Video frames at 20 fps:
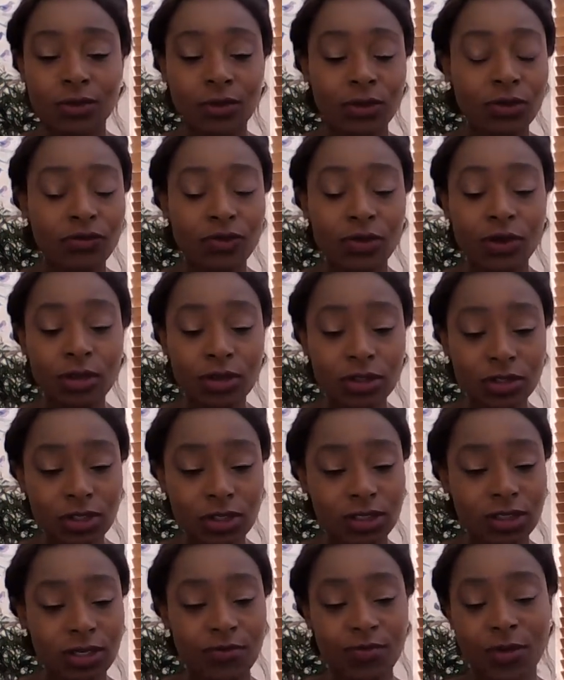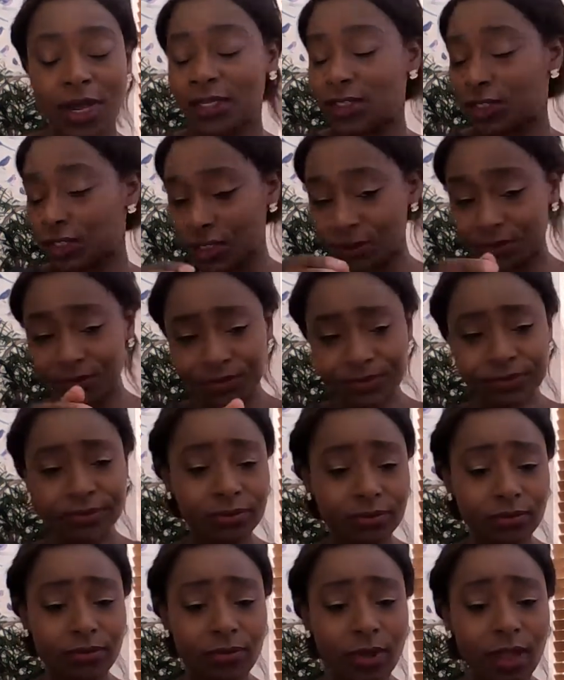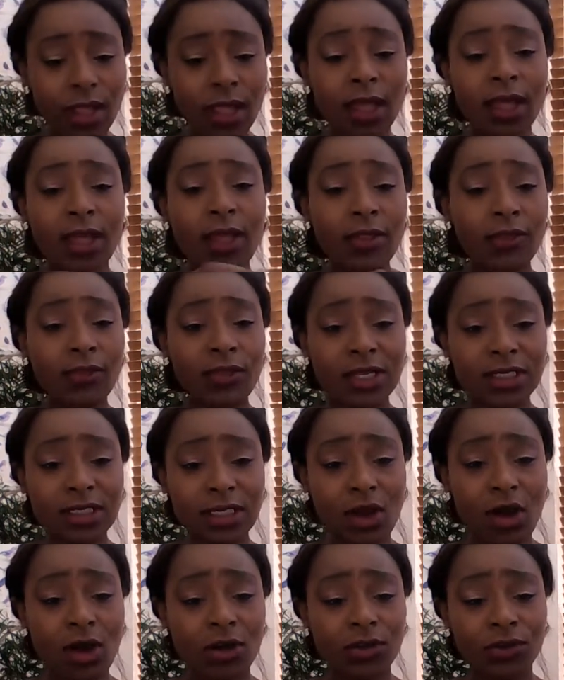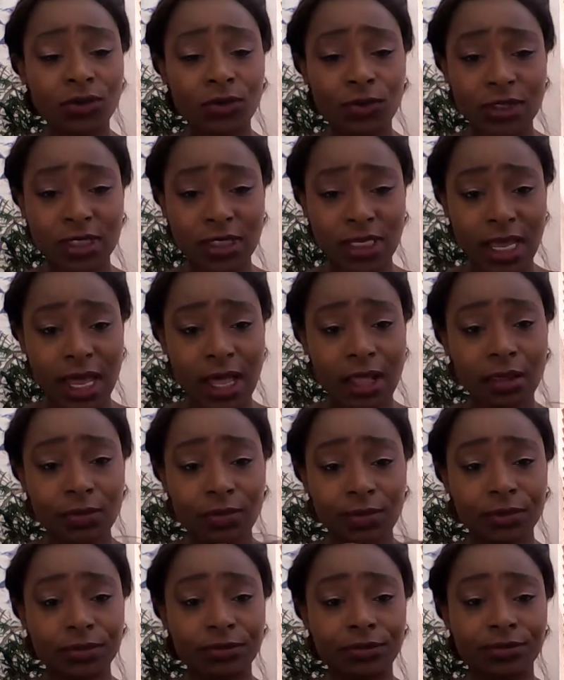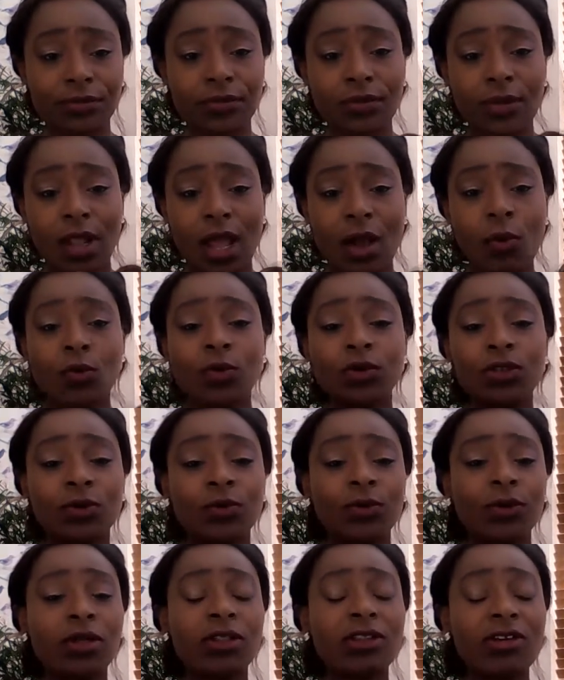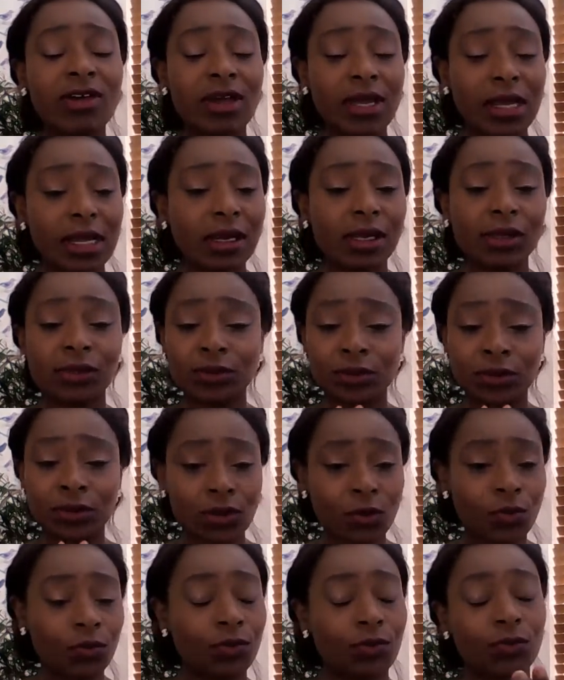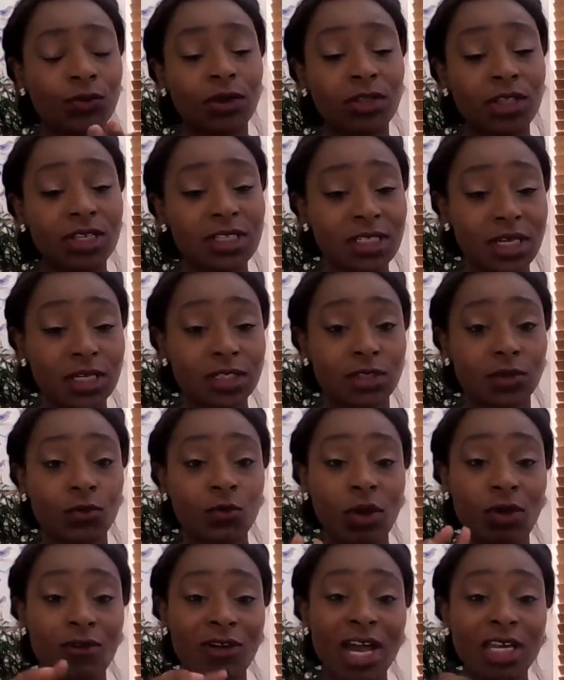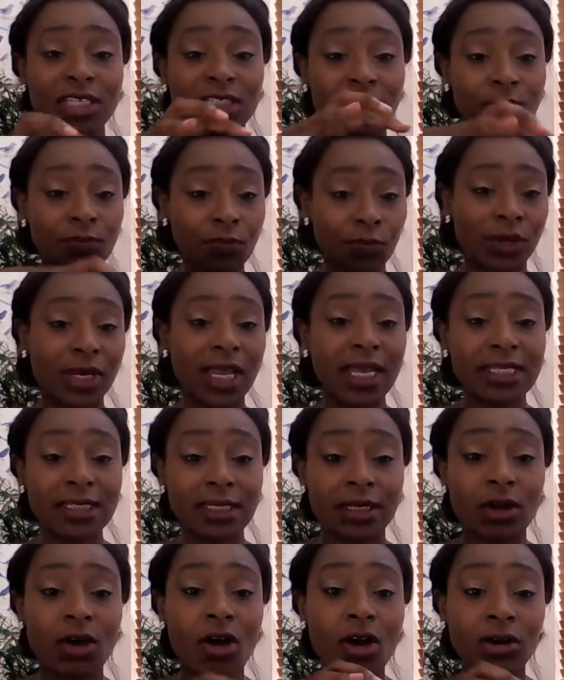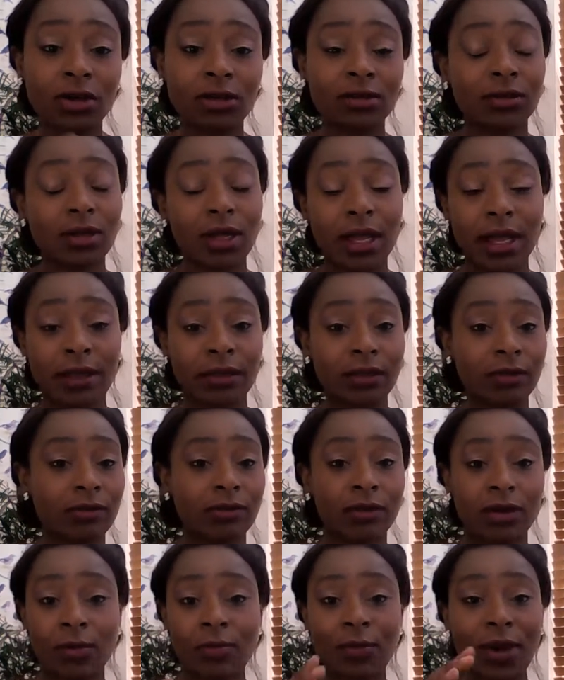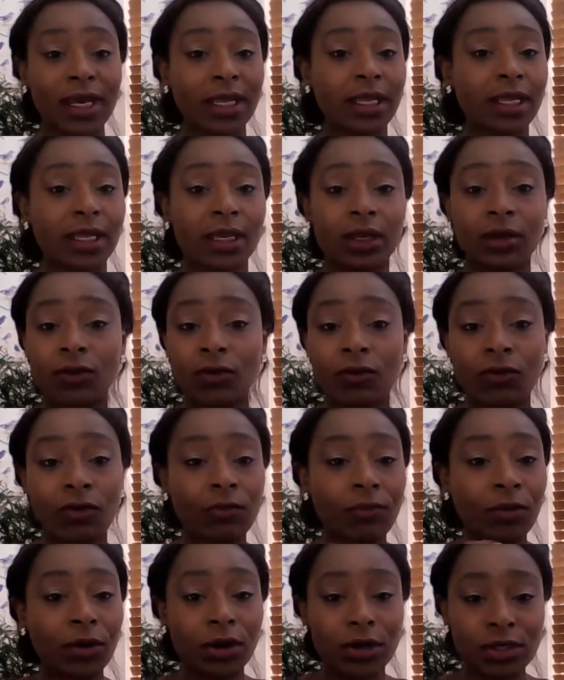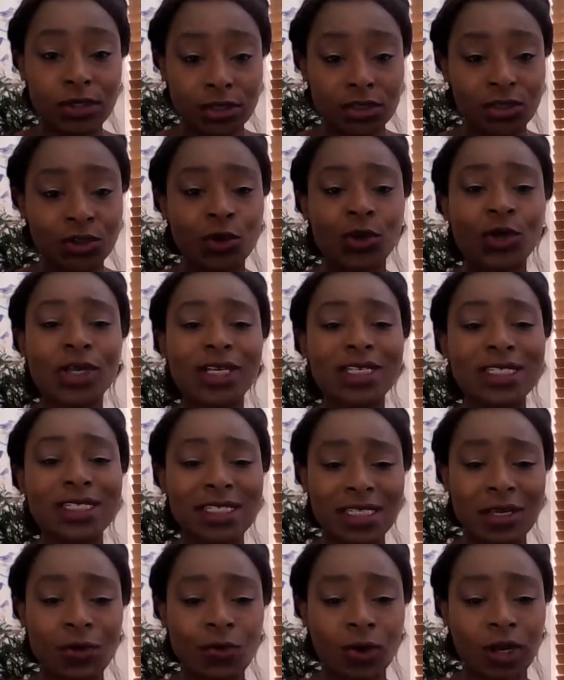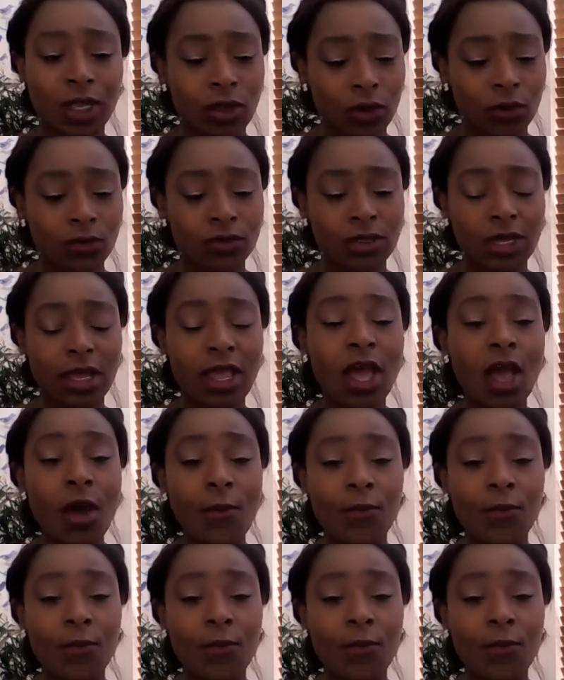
So if you can just imagine this on your scalp, and we'll do another, and I'll go through another session where we're actually placing it on either a mannequin or a person so you can see what it goes like.